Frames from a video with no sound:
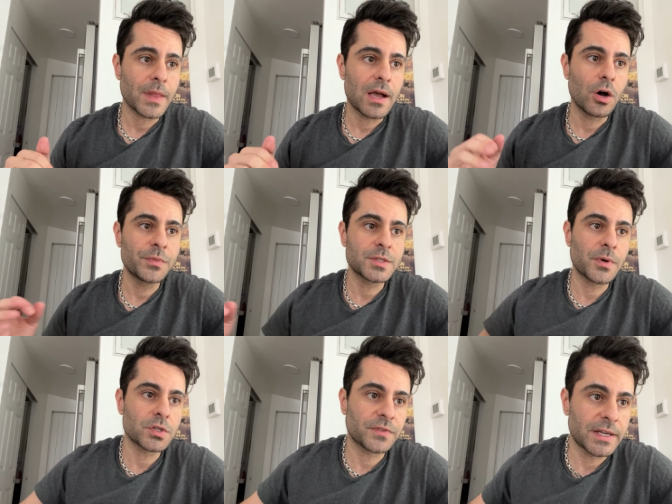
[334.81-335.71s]
I hope this
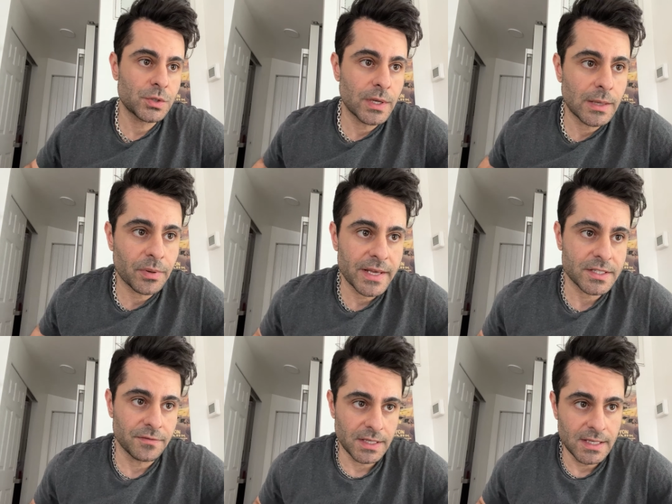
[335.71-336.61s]
post finds you in a place
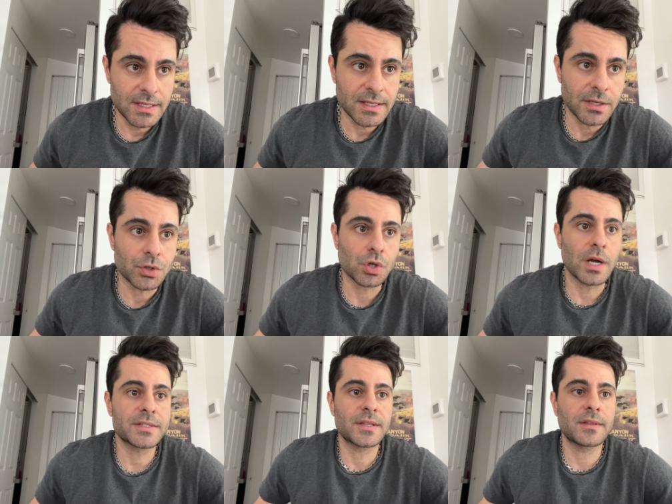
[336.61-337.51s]
of ease and
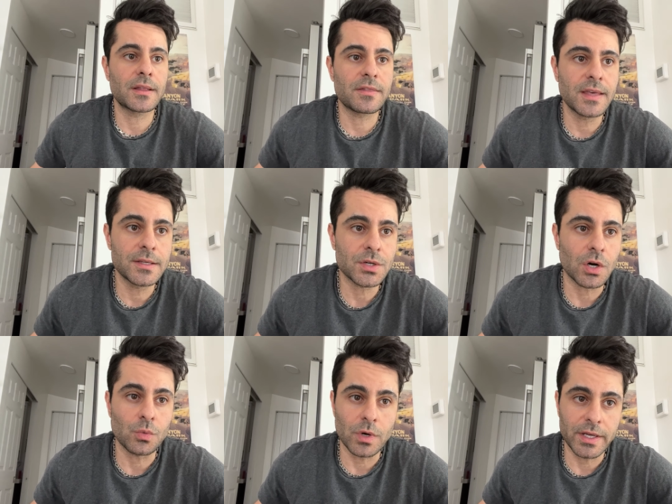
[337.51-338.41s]
trust that things
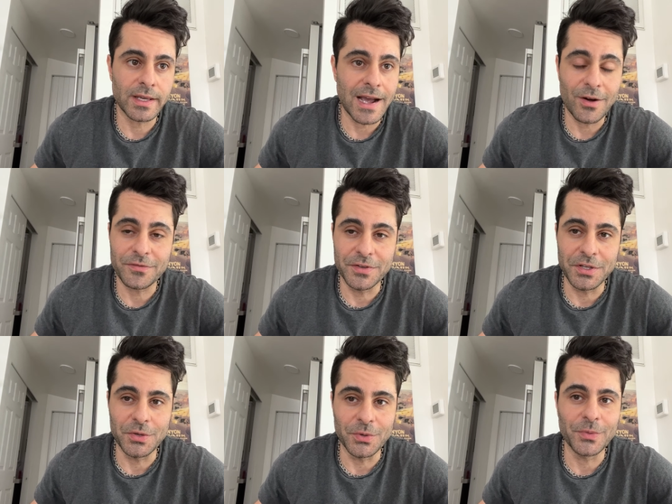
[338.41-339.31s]
are working out for you.